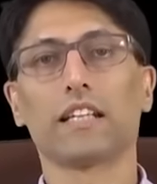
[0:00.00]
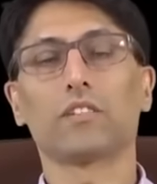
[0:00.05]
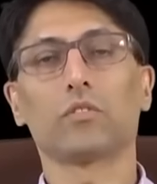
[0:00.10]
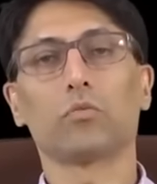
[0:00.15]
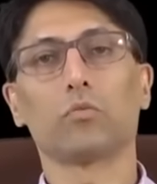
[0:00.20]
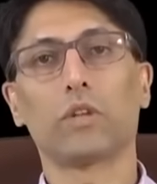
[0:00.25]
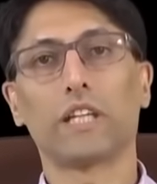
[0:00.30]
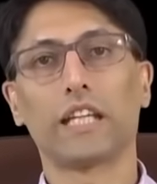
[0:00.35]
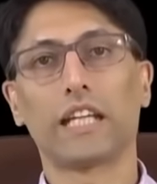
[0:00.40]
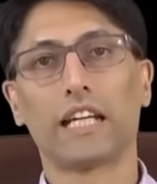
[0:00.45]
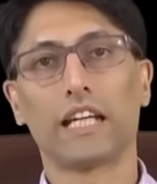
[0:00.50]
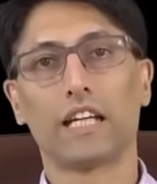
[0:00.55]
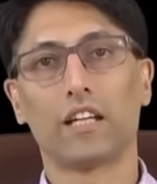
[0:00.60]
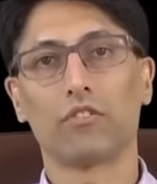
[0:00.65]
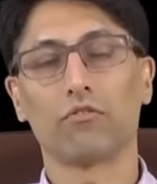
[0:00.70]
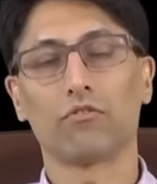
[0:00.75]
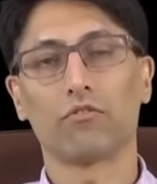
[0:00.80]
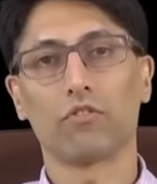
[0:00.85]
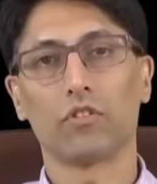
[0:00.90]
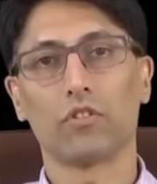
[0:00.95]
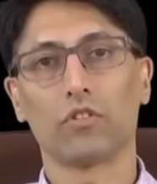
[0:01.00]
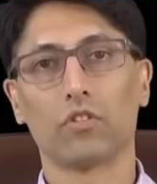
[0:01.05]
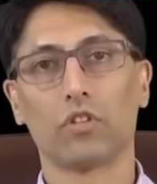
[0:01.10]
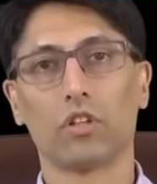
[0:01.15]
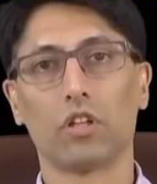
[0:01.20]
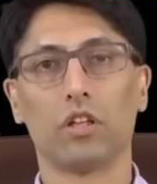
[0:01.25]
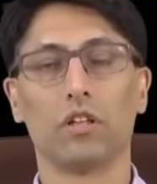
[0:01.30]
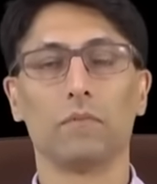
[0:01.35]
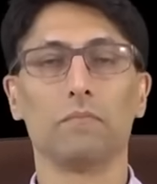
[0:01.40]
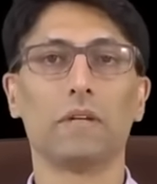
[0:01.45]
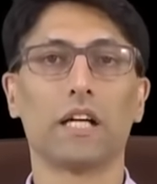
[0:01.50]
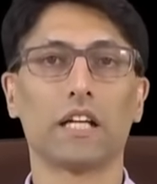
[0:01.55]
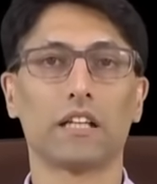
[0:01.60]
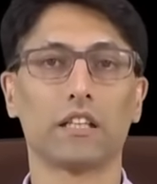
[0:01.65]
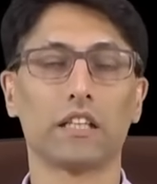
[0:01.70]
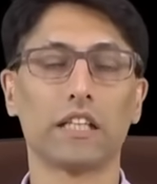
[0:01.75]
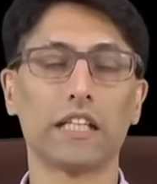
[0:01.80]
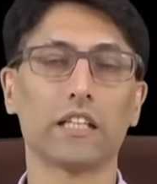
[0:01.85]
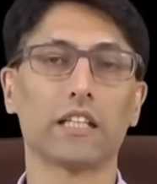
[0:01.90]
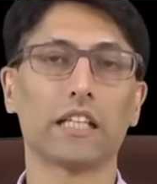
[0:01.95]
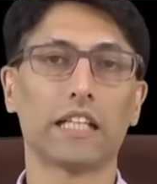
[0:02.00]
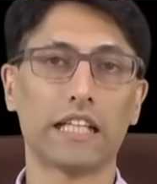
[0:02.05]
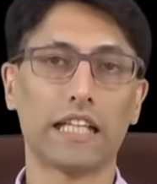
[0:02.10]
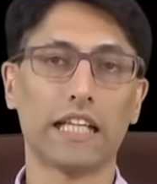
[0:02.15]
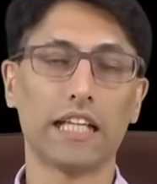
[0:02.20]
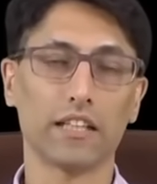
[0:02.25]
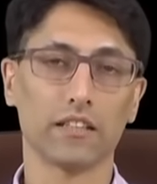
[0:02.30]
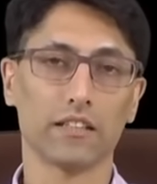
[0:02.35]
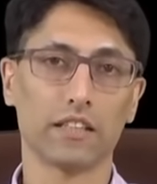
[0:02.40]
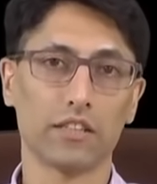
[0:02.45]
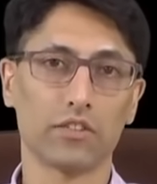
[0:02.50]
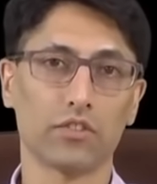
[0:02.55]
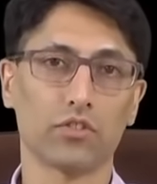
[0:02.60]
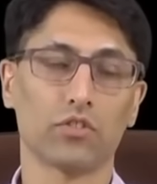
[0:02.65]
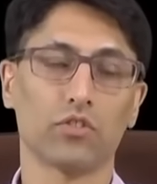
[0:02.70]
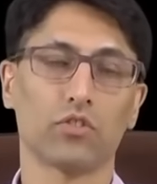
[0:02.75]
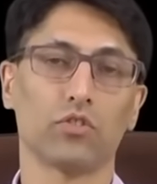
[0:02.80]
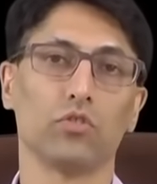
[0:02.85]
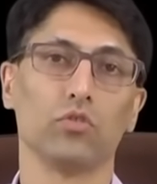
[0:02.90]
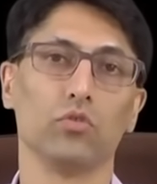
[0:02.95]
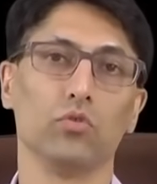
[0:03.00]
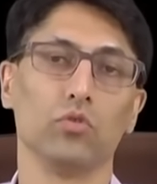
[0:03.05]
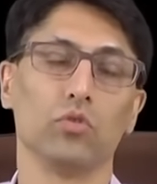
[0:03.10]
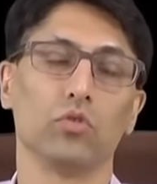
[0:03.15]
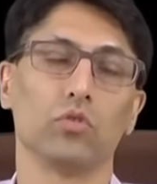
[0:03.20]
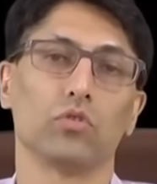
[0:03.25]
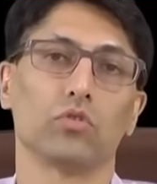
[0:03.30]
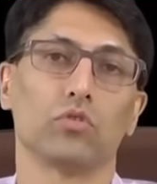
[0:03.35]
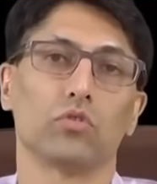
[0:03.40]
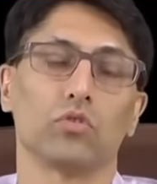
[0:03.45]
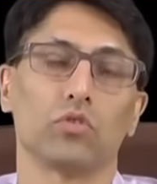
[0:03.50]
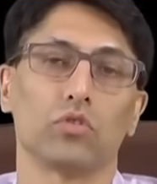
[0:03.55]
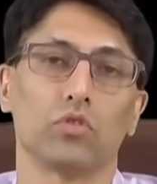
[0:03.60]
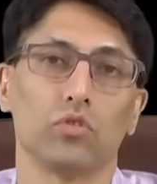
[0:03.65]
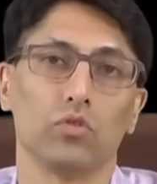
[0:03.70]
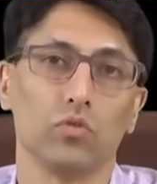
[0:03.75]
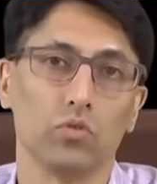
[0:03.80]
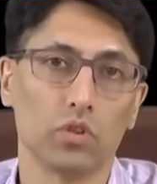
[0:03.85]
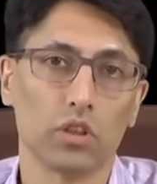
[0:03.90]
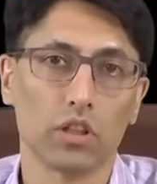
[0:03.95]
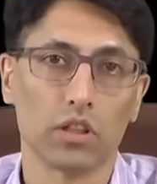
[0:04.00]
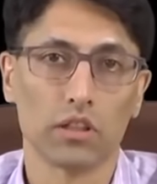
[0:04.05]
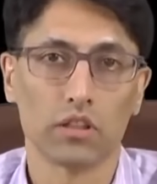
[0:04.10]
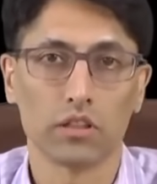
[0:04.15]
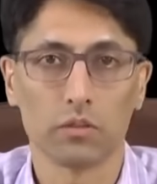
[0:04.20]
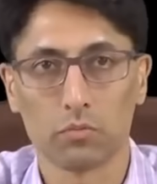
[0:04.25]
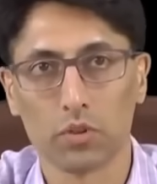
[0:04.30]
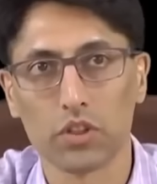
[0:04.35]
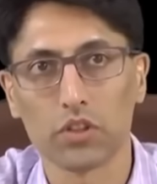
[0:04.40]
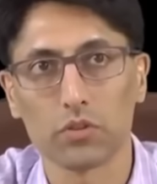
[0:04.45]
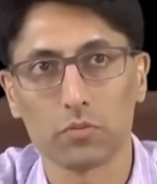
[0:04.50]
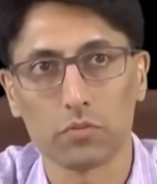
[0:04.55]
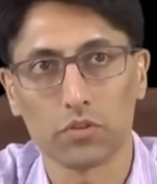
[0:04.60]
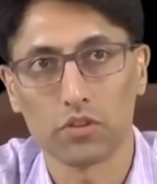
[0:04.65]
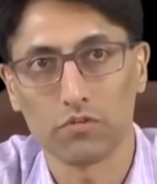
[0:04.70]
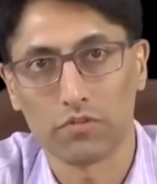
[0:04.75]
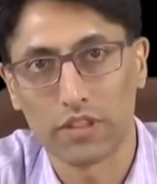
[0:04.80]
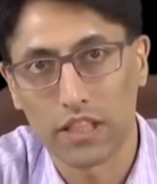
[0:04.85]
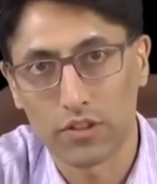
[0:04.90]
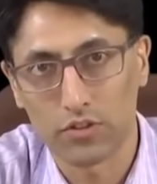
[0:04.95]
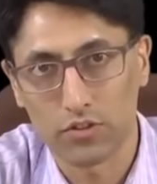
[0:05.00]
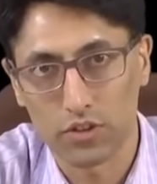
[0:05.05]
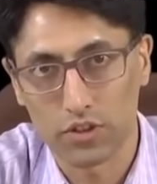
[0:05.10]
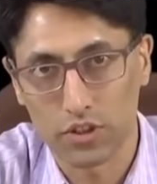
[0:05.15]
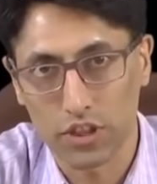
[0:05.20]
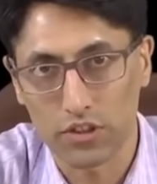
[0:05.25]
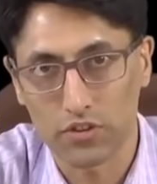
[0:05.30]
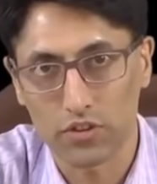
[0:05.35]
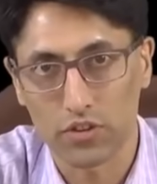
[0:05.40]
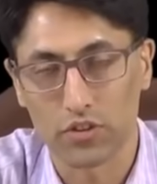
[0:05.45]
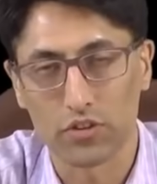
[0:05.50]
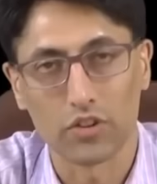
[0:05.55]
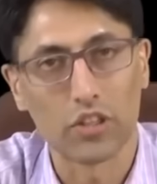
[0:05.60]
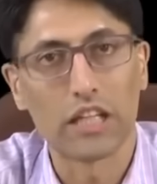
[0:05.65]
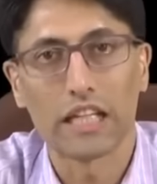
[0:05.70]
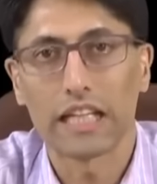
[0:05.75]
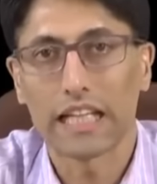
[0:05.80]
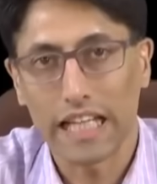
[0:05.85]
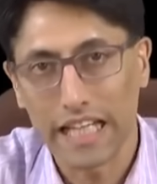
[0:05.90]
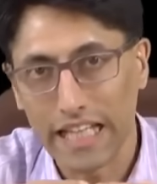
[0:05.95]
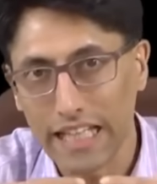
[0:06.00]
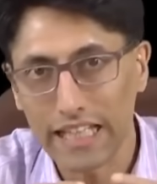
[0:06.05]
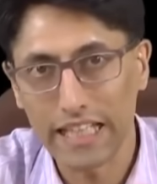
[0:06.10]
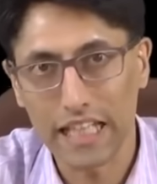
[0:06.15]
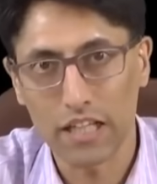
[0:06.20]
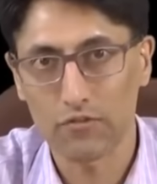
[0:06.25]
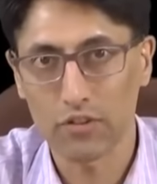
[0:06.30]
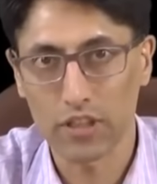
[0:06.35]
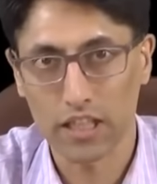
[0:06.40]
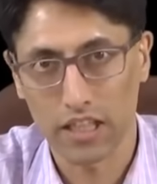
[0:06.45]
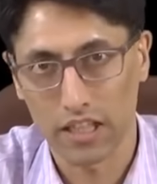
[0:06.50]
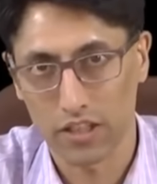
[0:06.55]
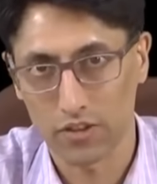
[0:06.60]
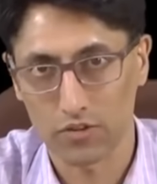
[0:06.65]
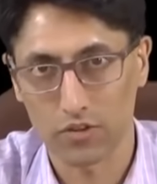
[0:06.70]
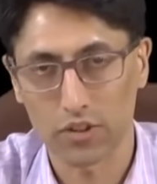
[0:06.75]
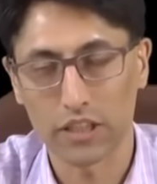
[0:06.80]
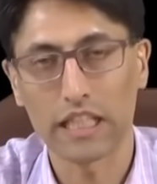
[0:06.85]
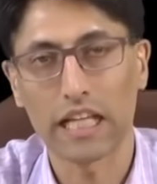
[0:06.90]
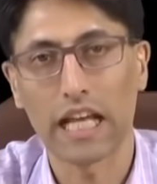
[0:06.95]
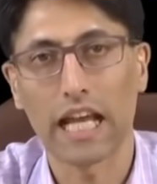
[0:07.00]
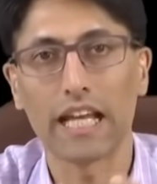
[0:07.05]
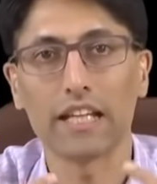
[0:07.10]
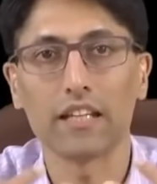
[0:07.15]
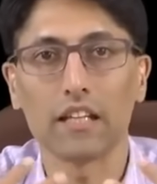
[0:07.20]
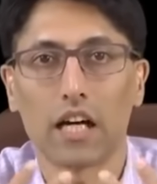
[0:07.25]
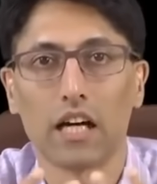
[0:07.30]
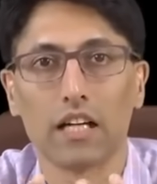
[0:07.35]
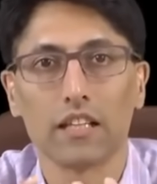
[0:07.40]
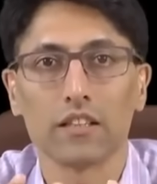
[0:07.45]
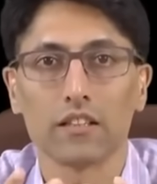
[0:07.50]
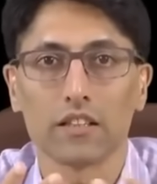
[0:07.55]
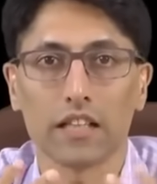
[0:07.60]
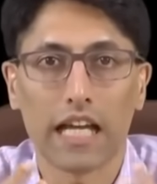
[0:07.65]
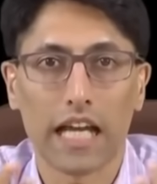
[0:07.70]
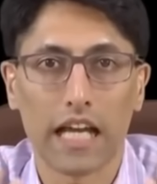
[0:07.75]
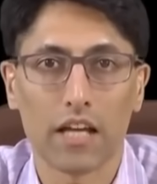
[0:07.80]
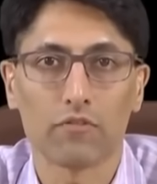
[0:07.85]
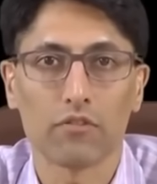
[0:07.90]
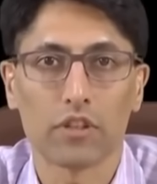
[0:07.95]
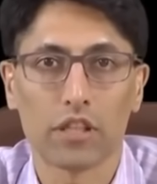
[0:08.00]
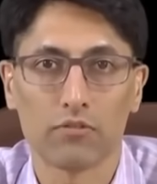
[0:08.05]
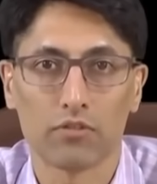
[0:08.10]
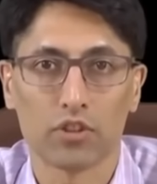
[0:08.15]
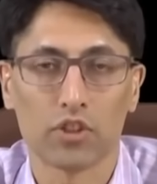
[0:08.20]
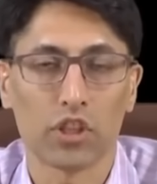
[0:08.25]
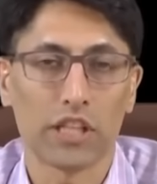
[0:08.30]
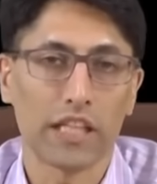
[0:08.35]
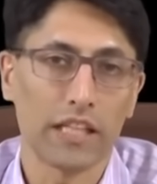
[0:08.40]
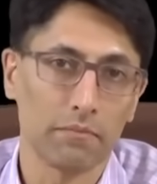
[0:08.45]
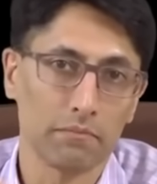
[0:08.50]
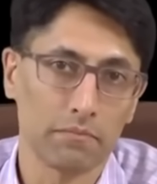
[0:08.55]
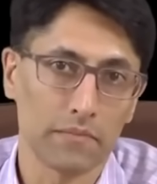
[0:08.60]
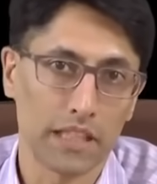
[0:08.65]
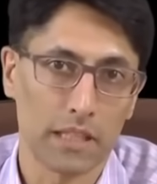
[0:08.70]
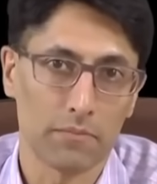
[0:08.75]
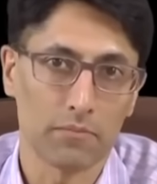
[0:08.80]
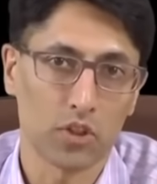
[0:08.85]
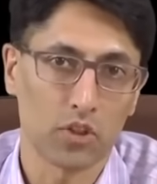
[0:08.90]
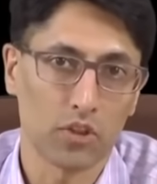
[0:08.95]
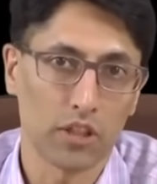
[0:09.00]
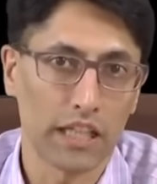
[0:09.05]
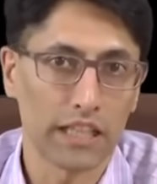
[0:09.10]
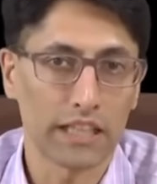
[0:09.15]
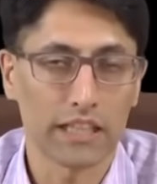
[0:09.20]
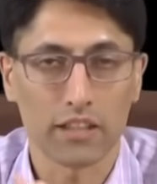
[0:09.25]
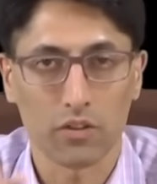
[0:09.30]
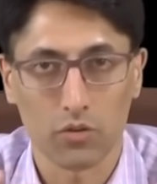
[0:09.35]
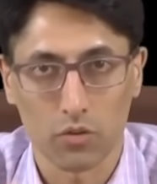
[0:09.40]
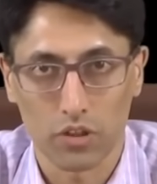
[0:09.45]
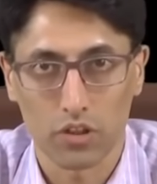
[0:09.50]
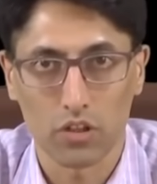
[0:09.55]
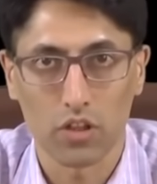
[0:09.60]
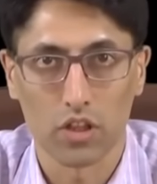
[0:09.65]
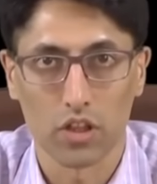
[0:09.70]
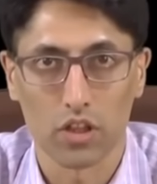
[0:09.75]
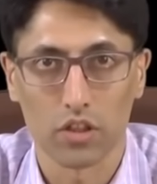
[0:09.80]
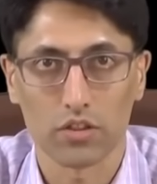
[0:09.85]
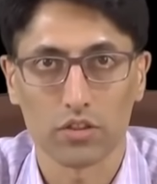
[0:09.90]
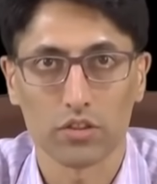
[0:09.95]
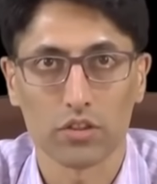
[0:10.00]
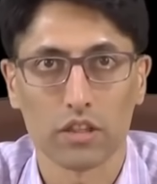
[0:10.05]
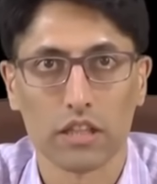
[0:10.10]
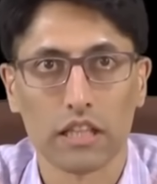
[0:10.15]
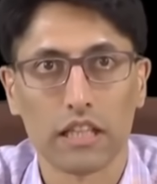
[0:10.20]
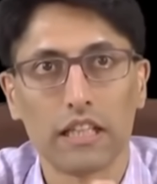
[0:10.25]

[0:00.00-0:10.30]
that we have a clear adherence to the principles of natural justice, in every country and under every regime, democratic or not,